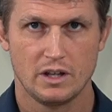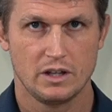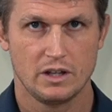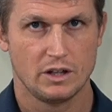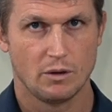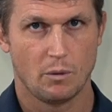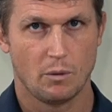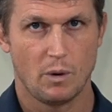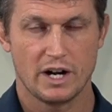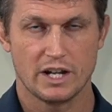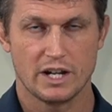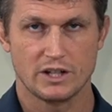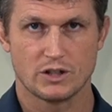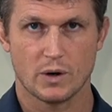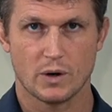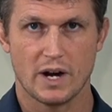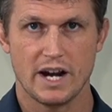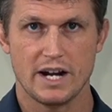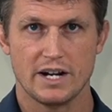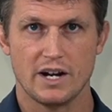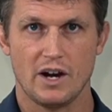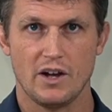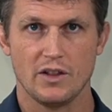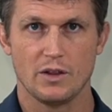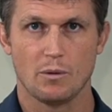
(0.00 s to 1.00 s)
You'll want to
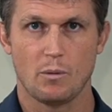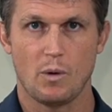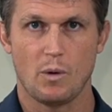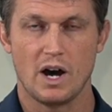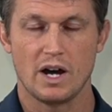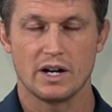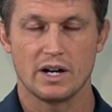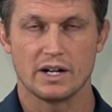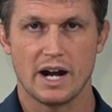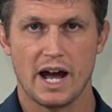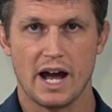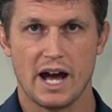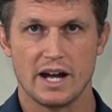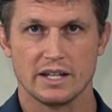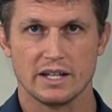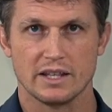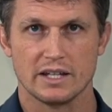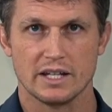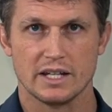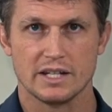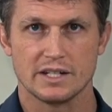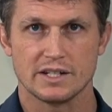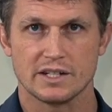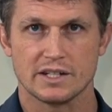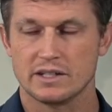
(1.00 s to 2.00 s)
drain all the water out of
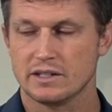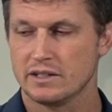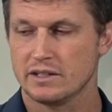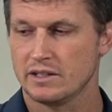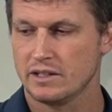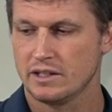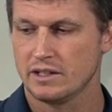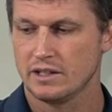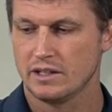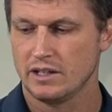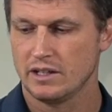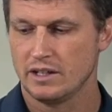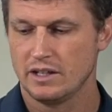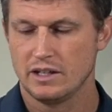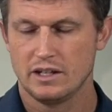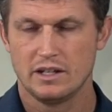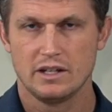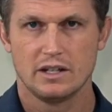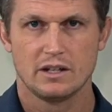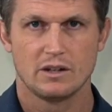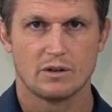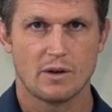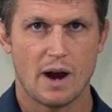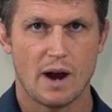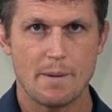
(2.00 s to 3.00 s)
this.
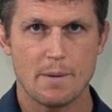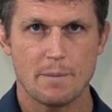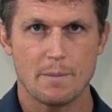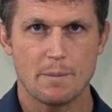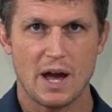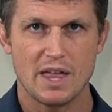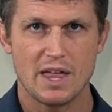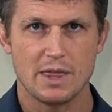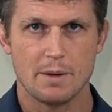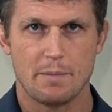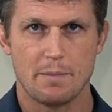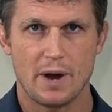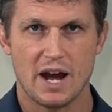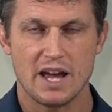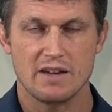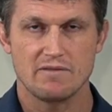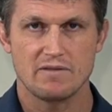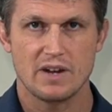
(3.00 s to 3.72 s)
Grab it by the bite